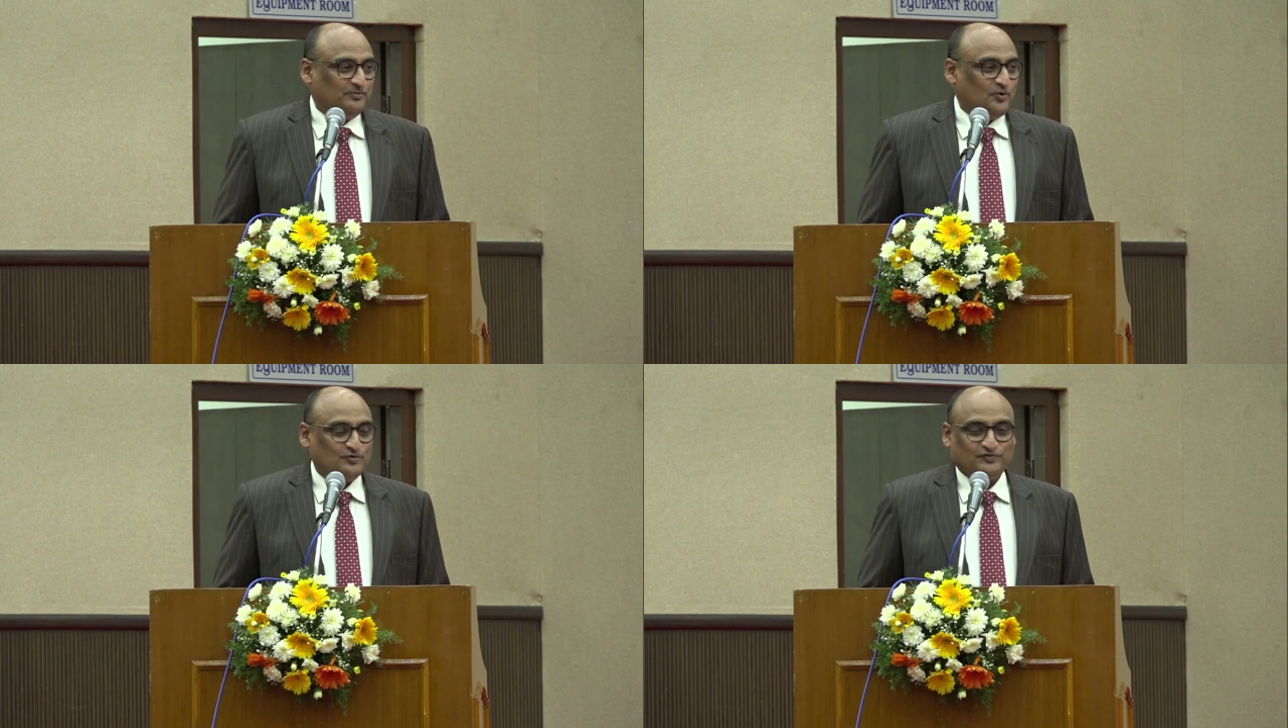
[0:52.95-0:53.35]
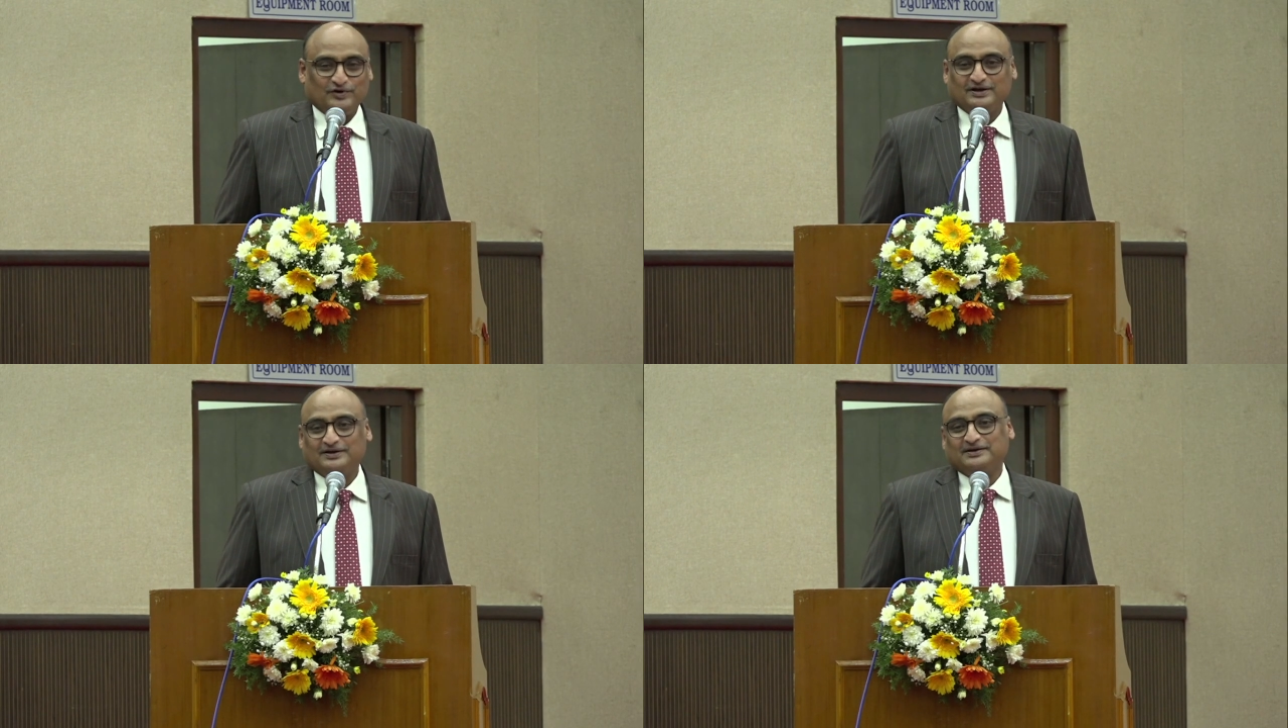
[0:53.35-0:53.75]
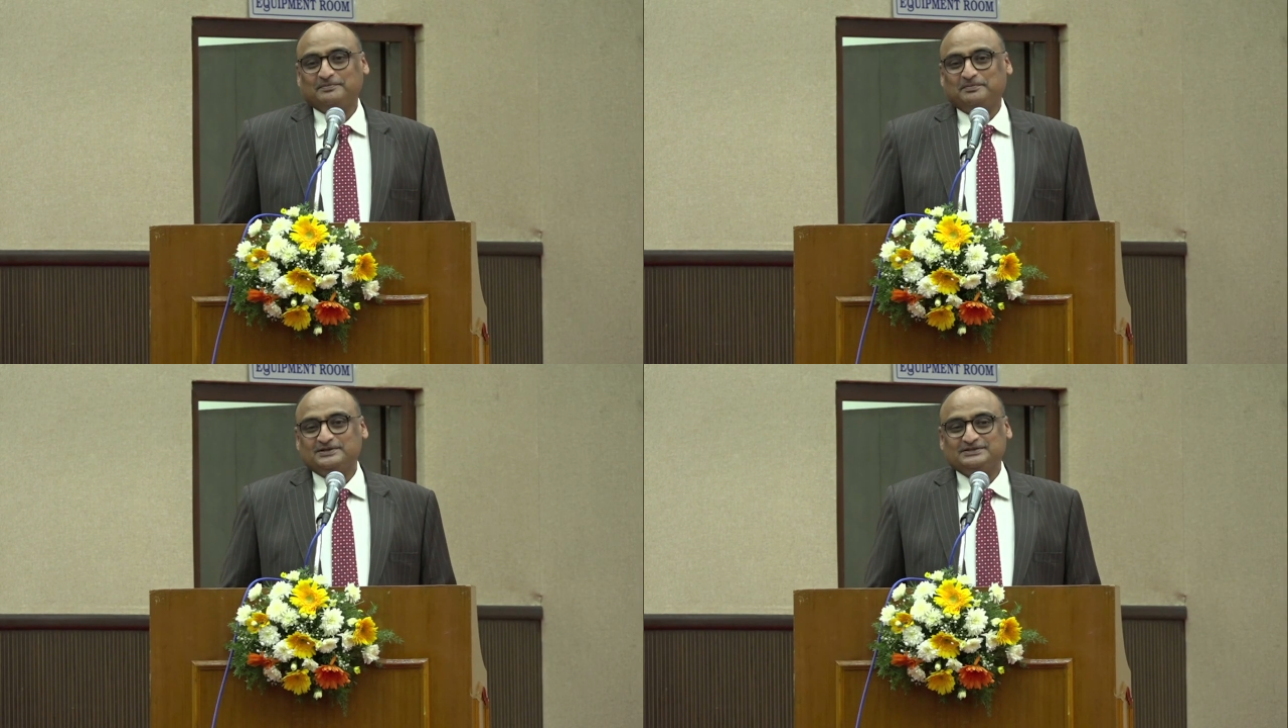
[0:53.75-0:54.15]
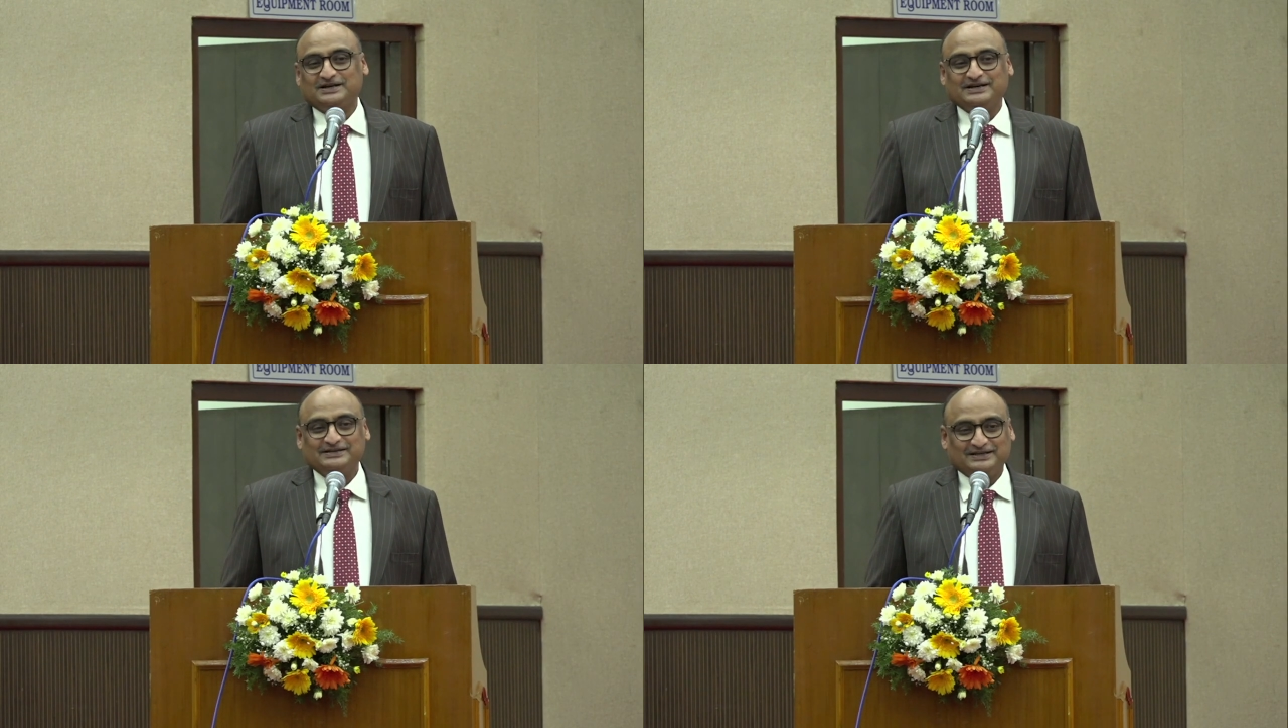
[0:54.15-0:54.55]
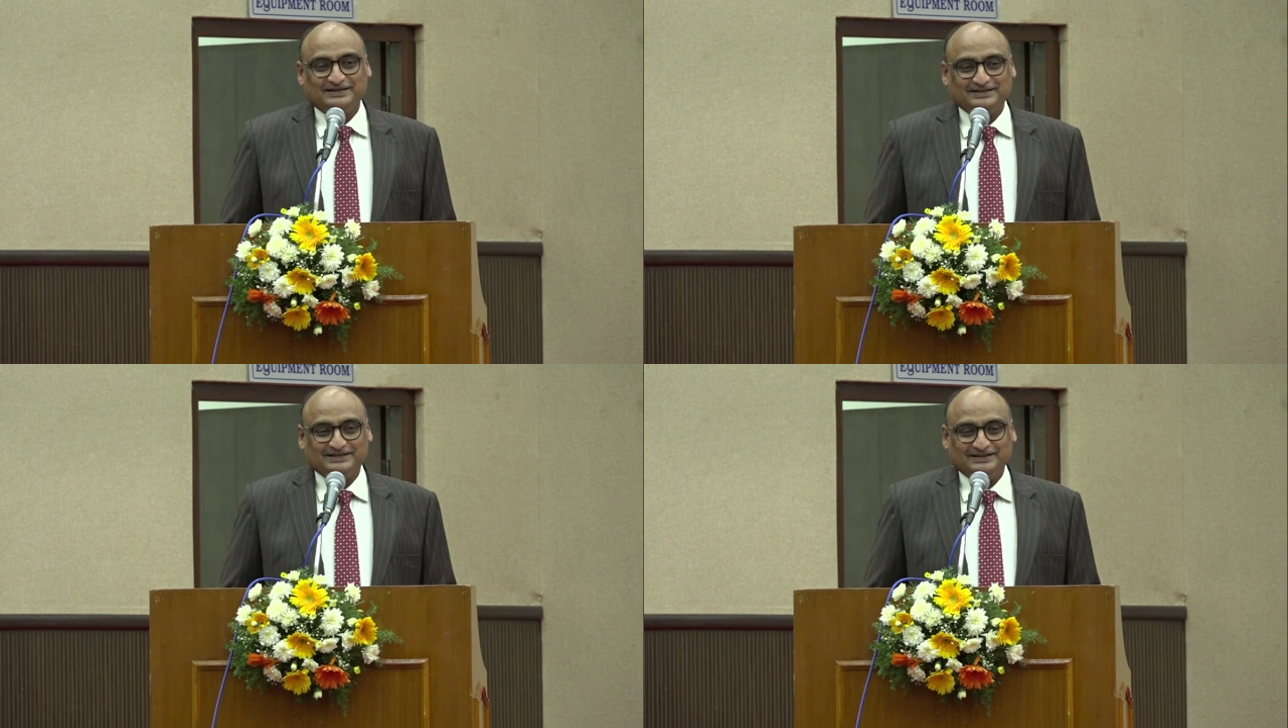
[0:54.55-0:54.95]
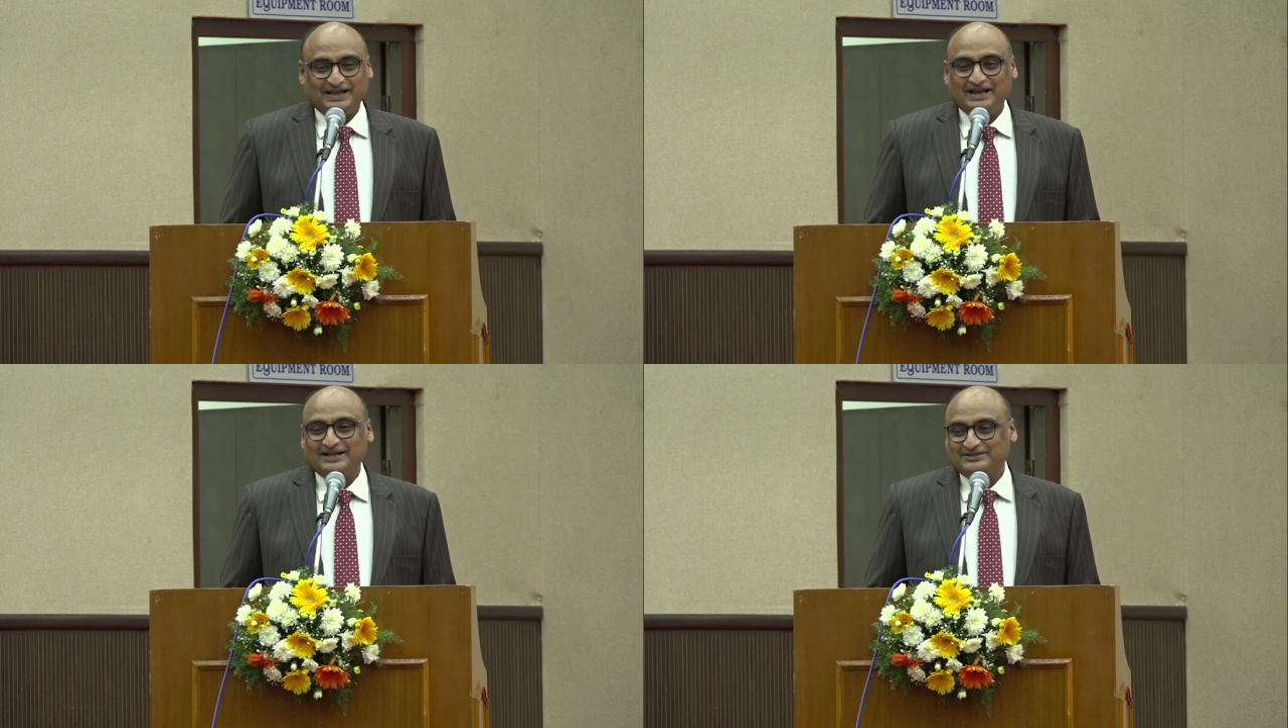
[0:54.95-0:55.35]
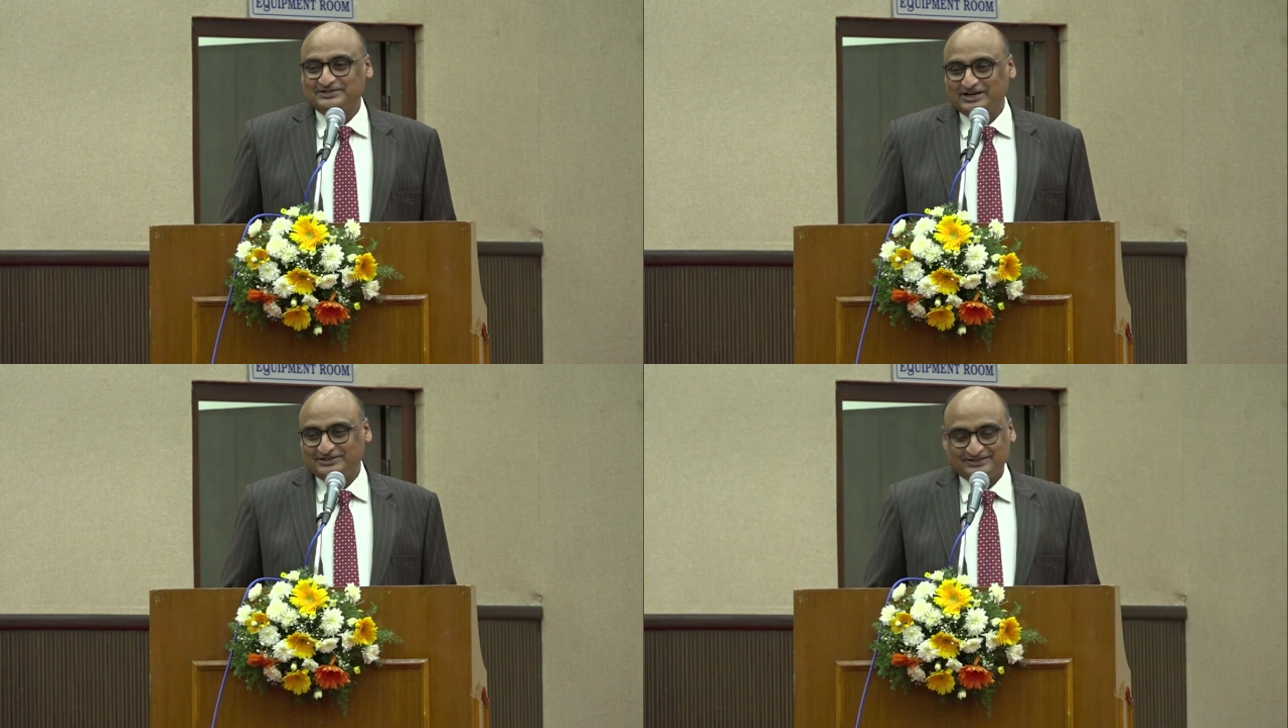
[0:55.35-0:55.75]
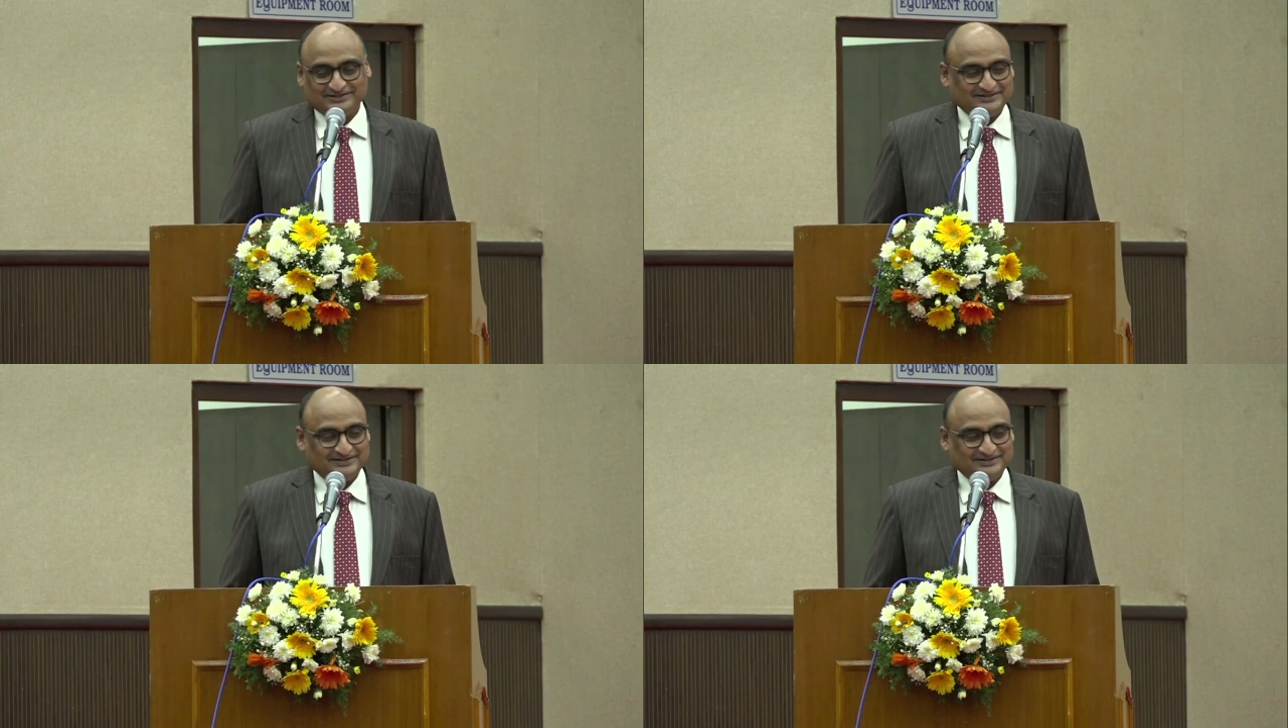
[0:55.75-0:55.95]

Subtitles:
more for a personal reason than as a judge.